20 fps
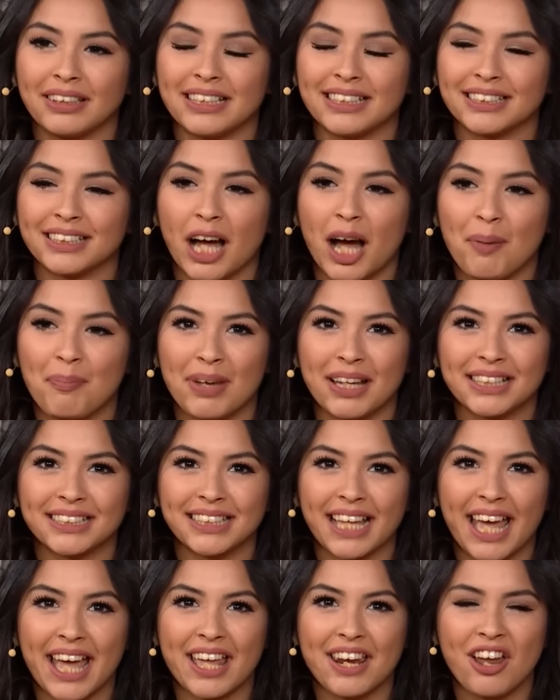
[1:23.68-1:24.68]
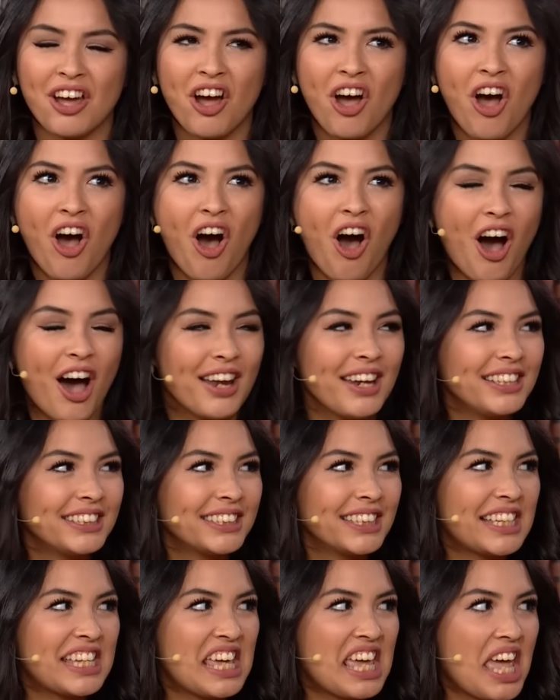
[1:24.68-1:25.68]
these topics? And
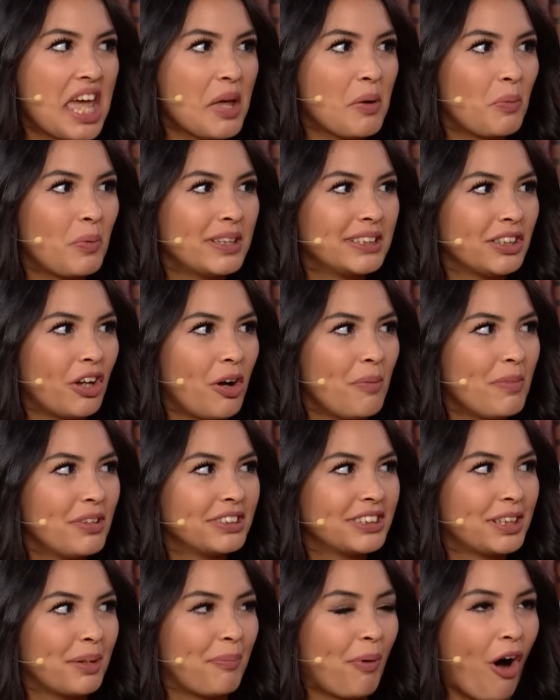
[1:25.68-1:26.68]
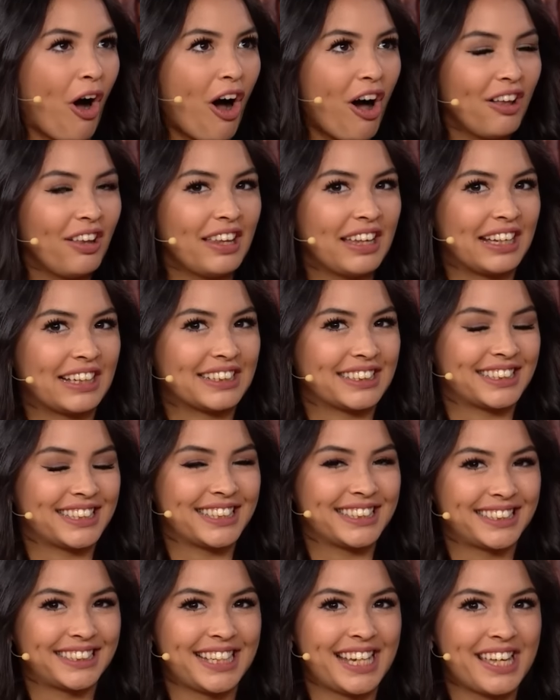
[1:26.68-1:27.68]
honestly, it was almost appalling
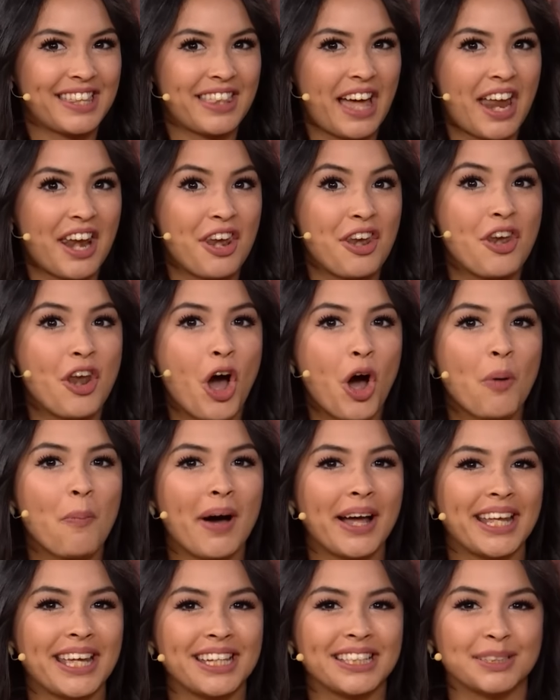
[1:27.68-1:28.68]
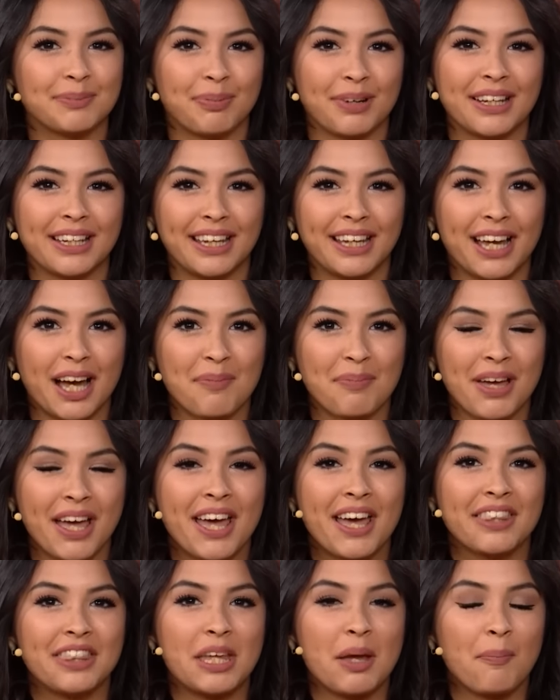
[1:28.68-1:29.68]
to see that nobody is bringing up
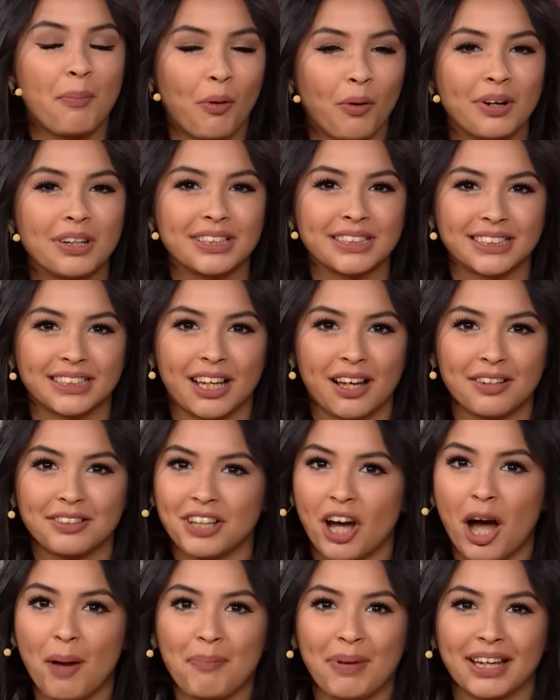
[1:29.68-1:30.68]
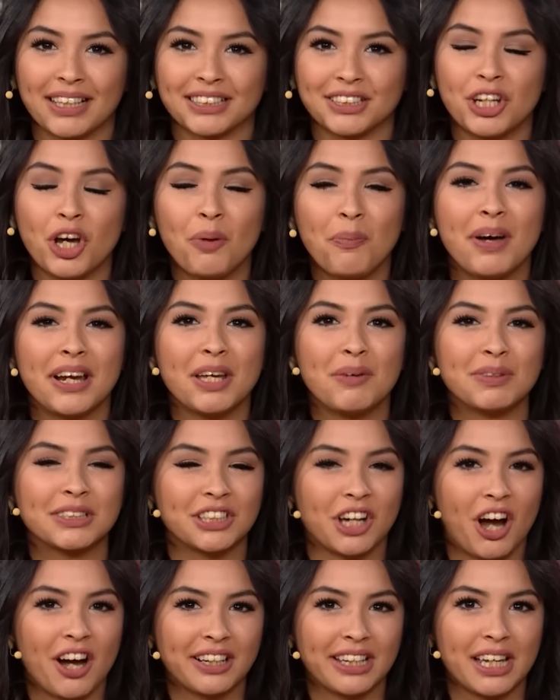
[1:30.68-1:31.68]
the important topics. Nobody was
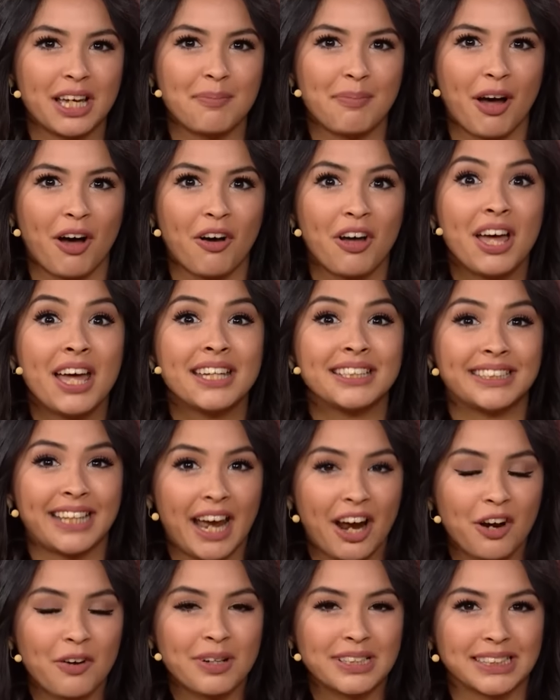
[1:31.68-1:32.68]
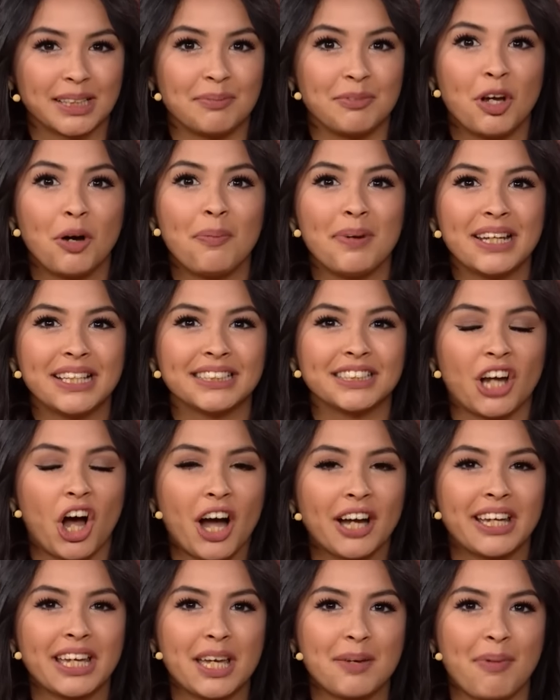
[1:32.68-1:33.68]
talking about terrorism. Nobody is
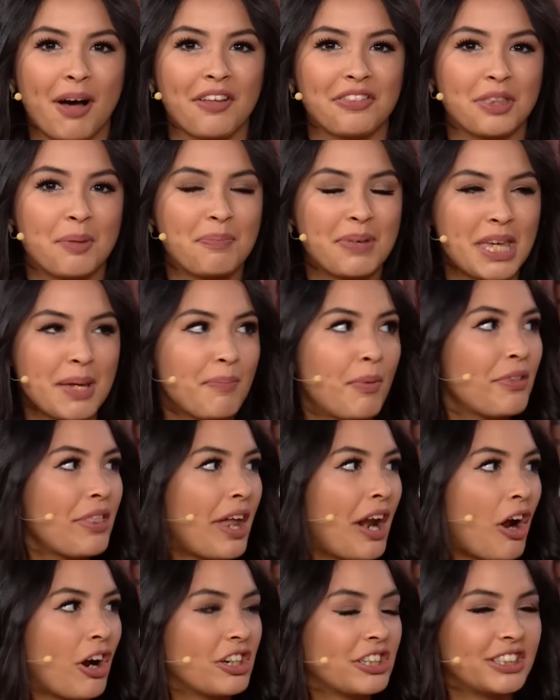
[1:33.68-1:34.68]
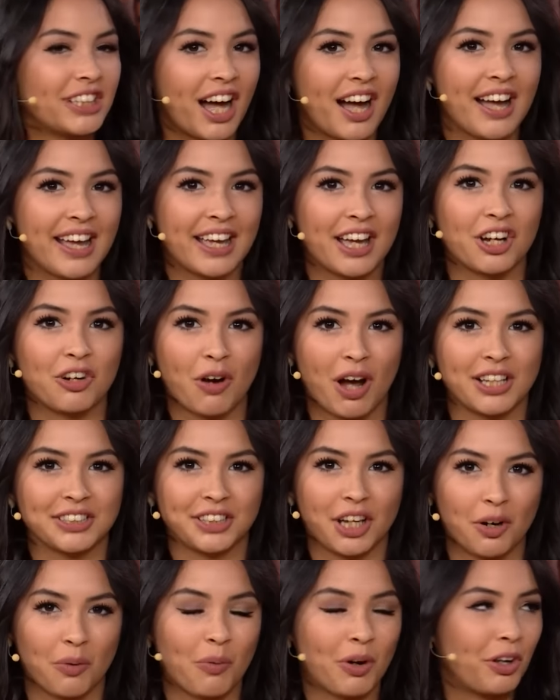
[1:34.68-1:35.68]
talking about the people that are dying across
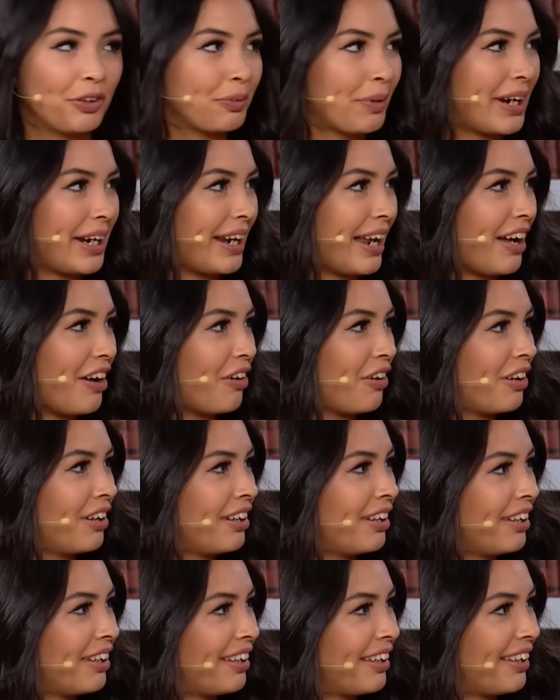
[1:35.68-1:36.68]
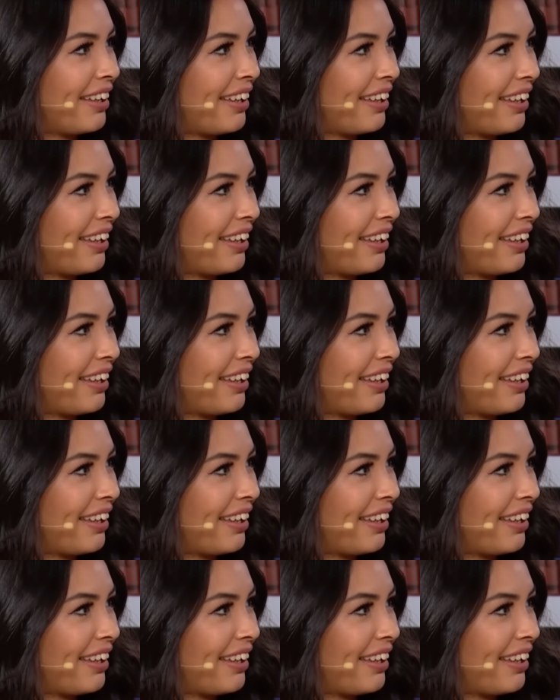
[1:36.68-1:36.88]
yeah. our world right now. Uh, you